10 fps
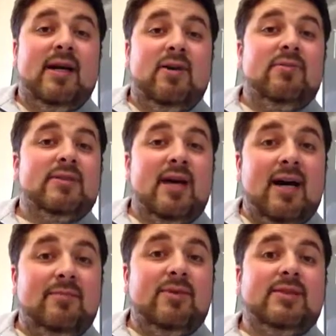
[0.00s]
And over
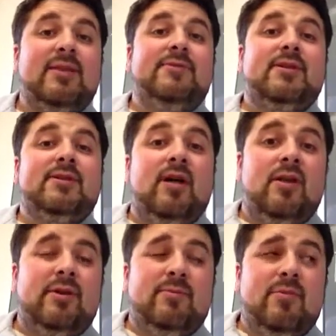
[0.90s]
time, we'll see if you can
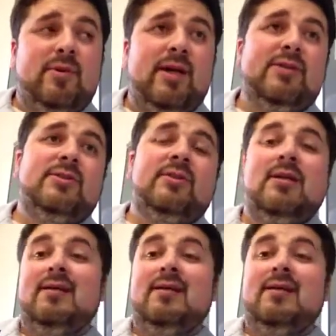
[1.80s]
tolerate more brunch,